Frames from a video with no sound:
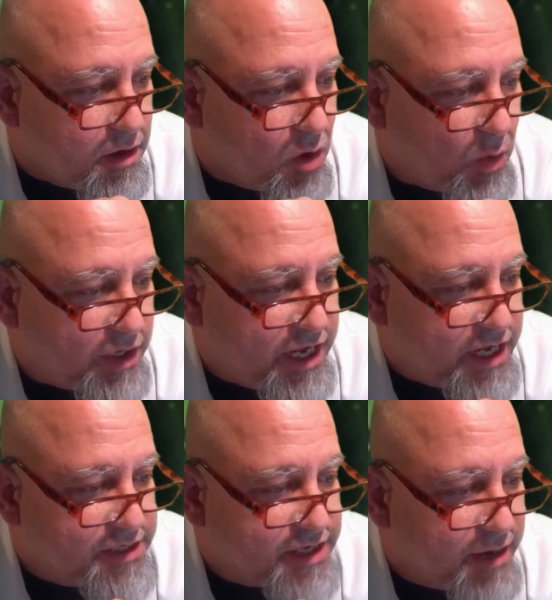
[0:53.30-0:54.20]
When
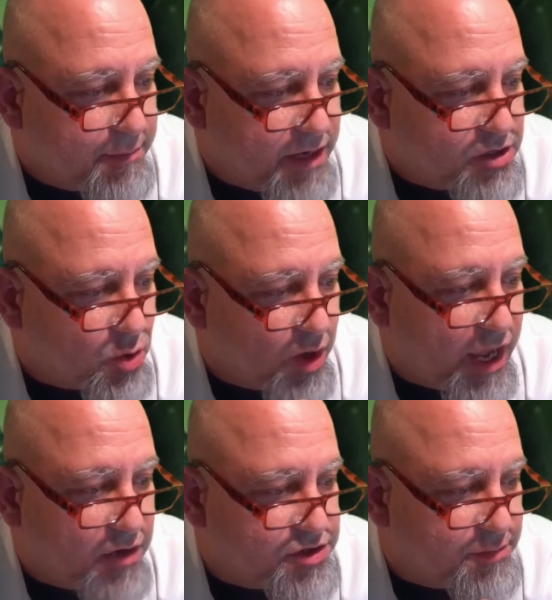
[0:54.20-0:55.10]
Keensight Mentor
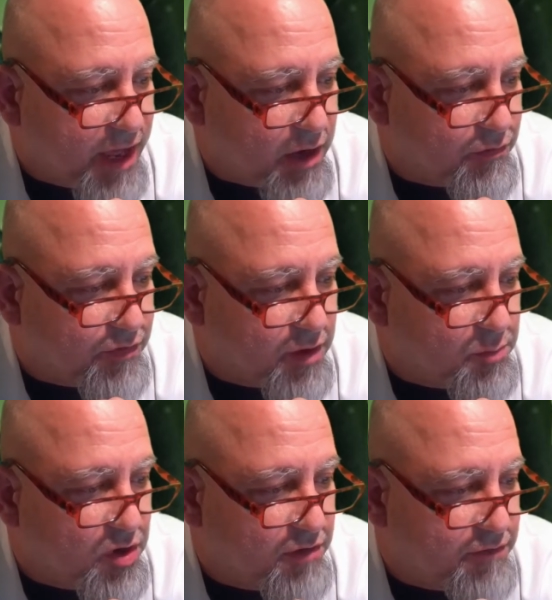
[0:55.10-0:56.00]
enters the battlefield,
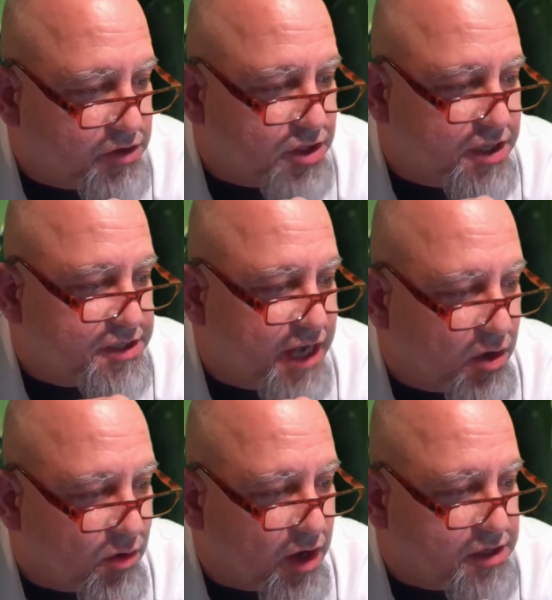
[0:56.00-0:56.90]
put a vigilance
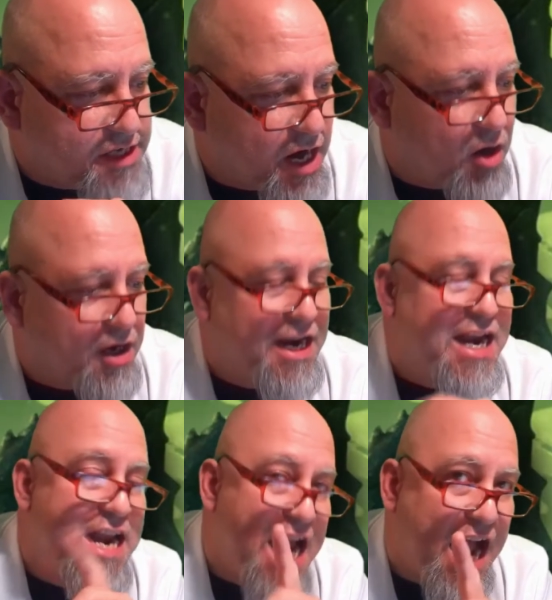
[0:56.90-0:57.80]
counter on target
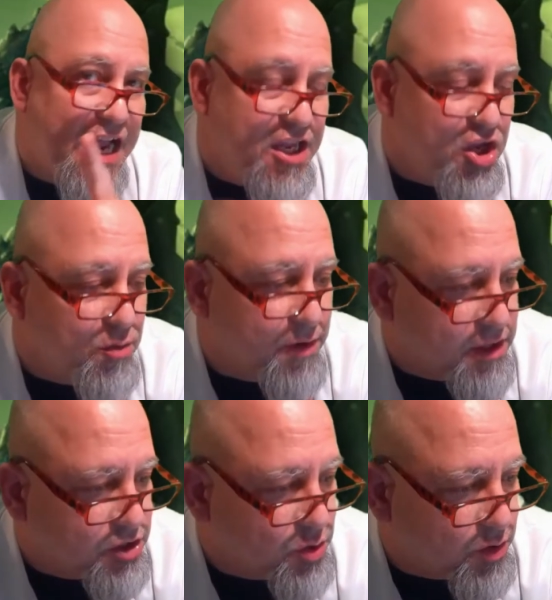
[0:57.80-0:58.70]
non-human
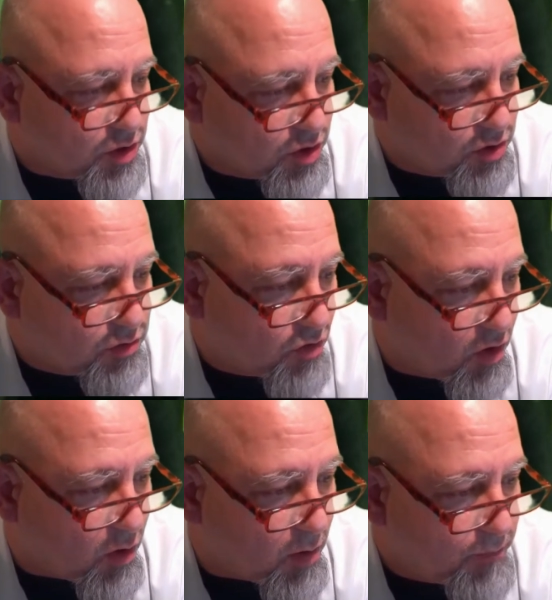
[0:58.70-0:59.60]
that you can
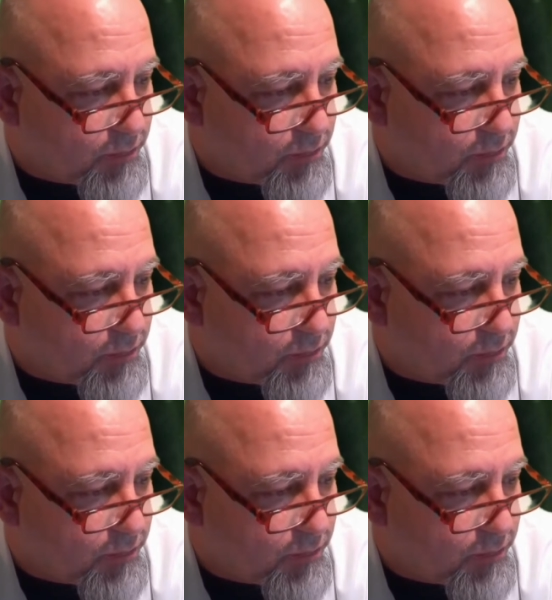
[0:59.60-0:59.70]
control.